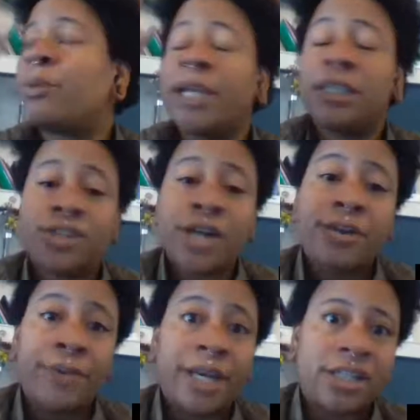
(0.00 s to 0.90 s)
point to
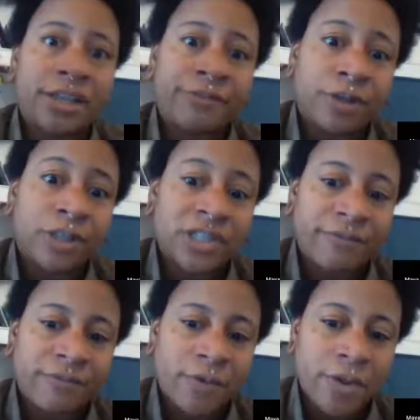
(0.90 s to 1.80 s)
try to read
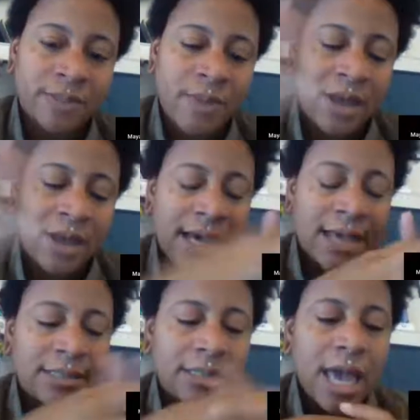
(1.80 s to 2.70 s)
diversely for this
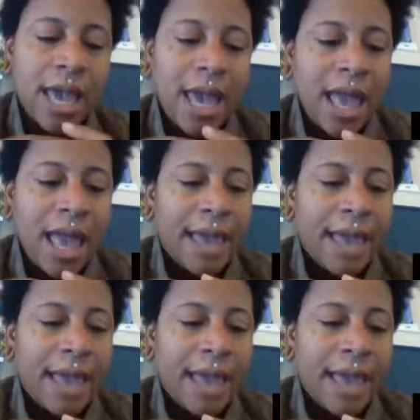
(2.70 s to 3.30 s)
podcast.